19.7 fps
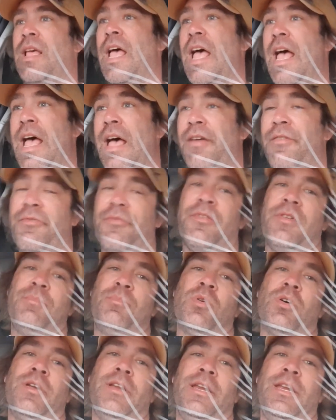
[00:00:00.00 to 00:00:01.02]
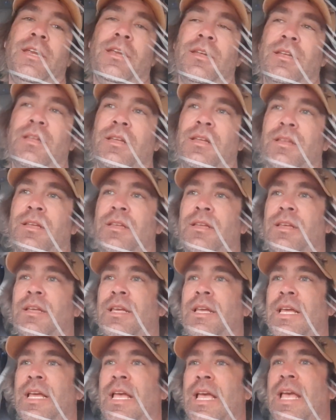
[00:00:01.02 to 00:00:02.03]
Everybody
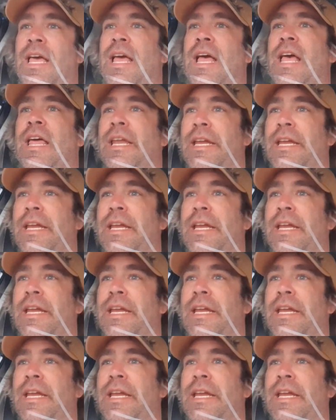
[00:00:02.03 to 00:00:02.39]
at